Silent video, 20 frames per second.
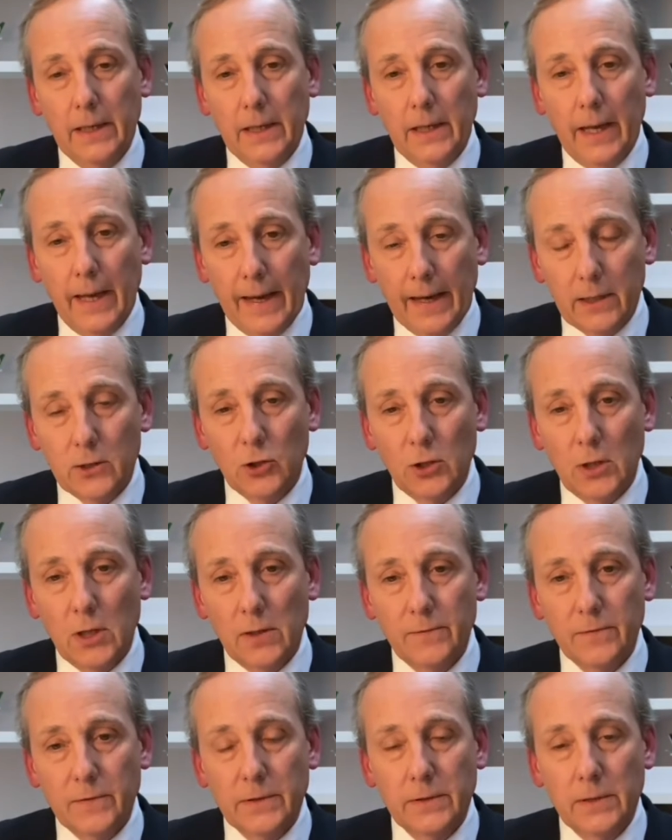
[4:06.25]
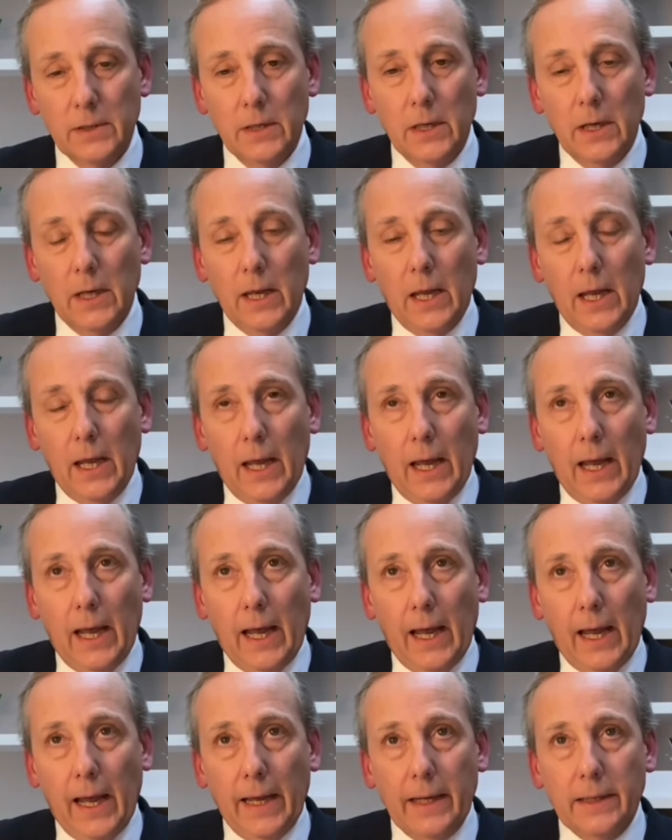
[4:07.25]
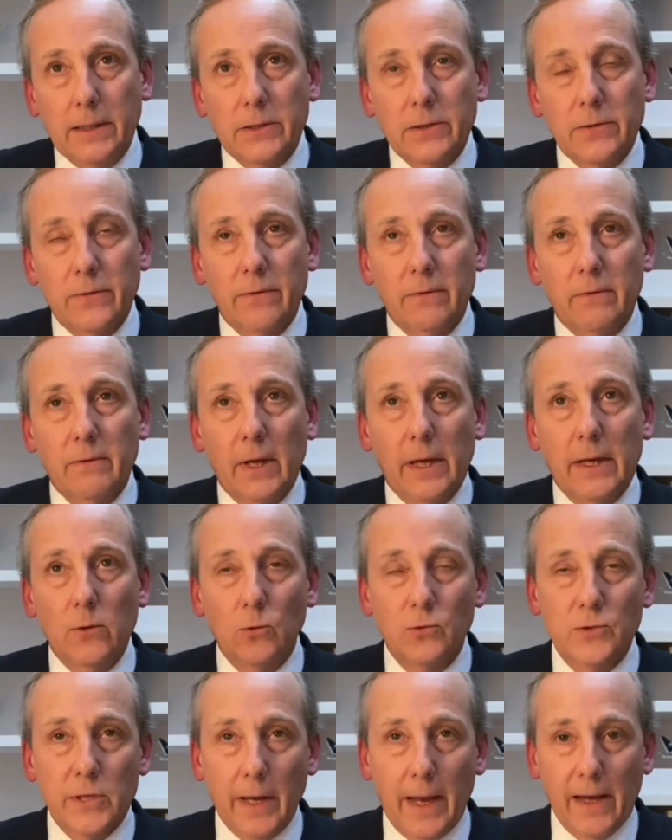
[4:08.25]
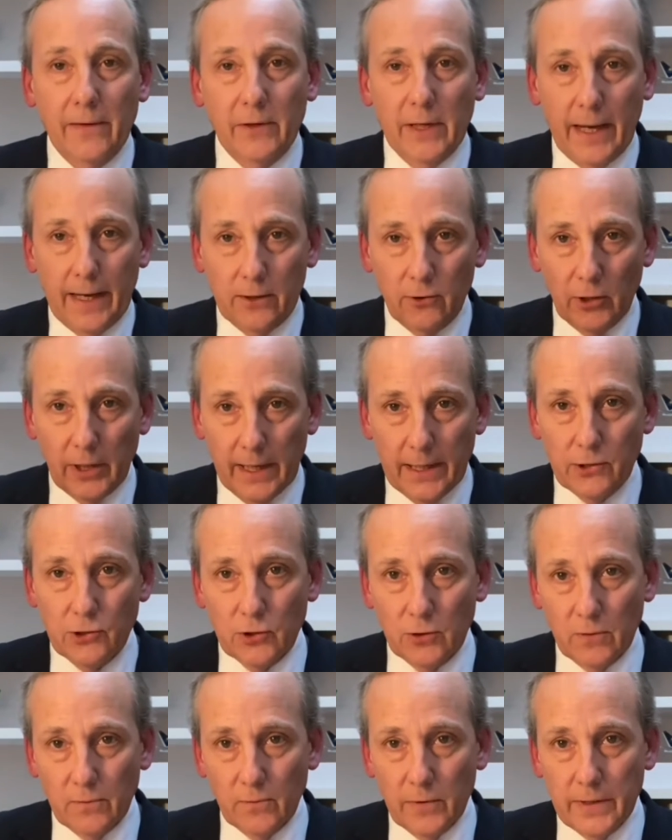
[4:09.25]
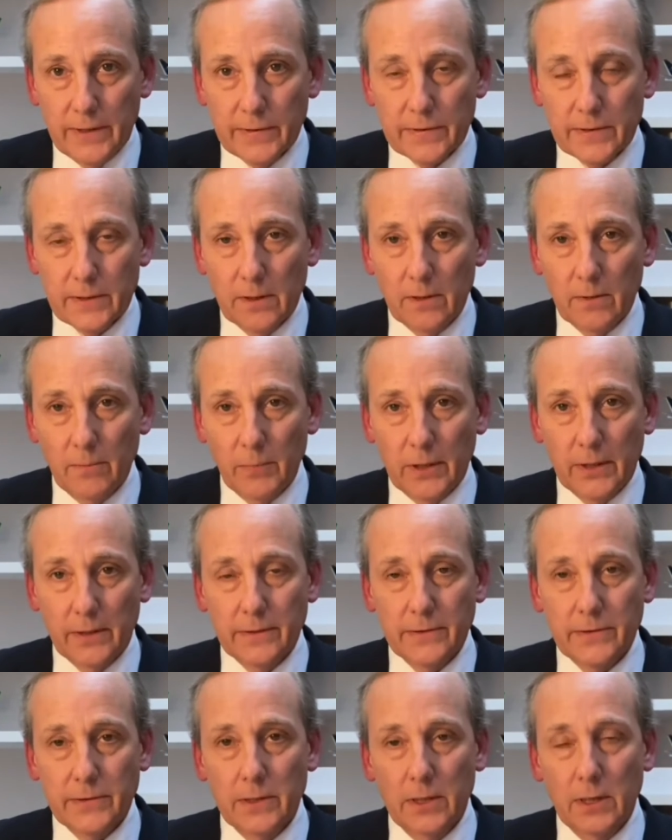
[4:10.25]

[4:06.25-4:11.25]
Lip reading: aircraft, and they also have an aggregation of risk, because